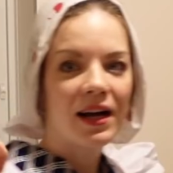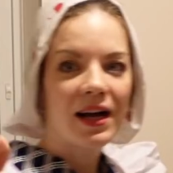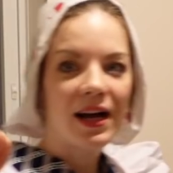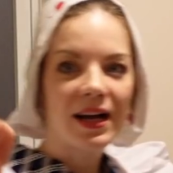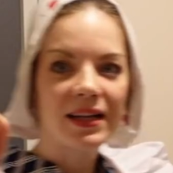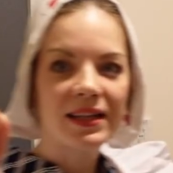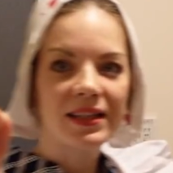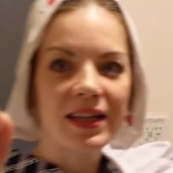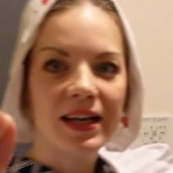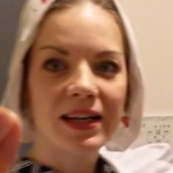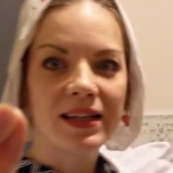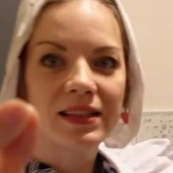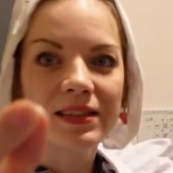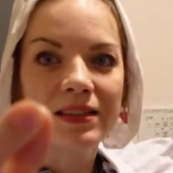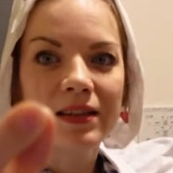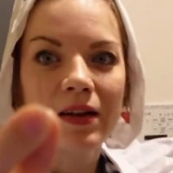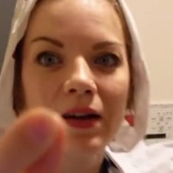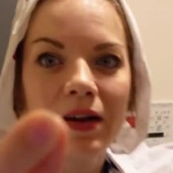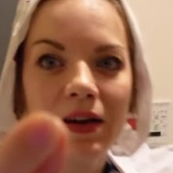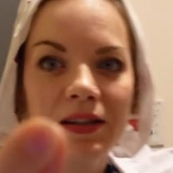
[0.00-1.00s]
I
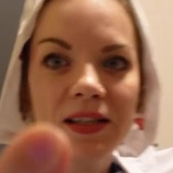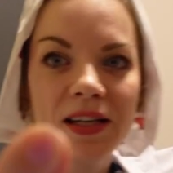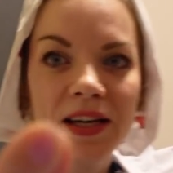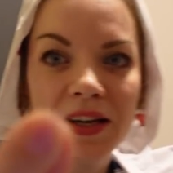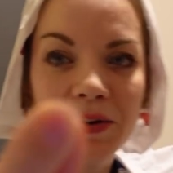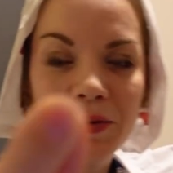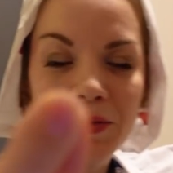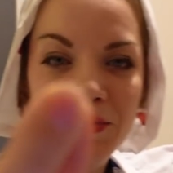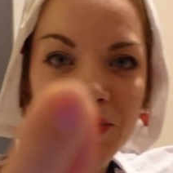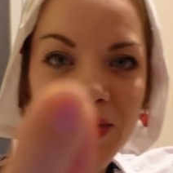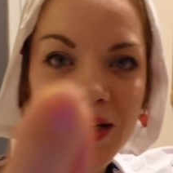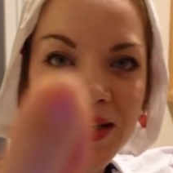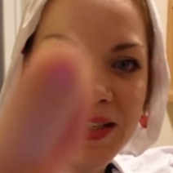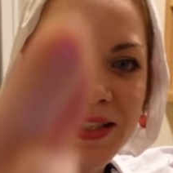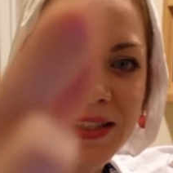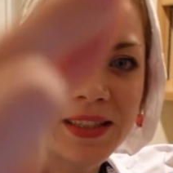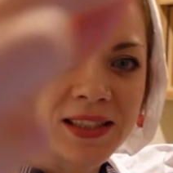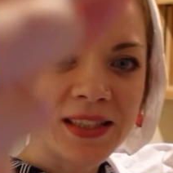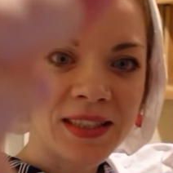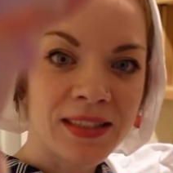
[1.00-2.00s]
take a thread
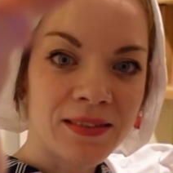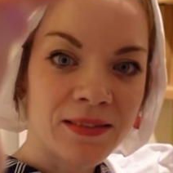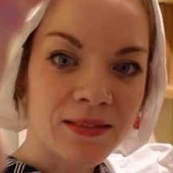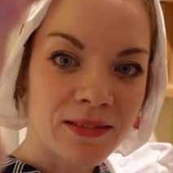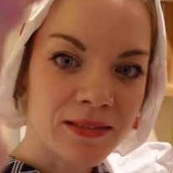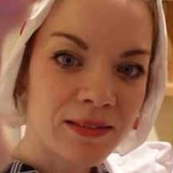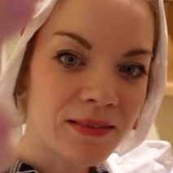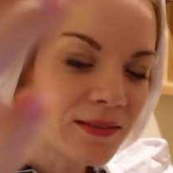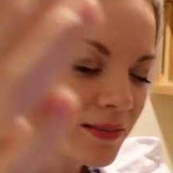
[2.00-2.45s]
and needle,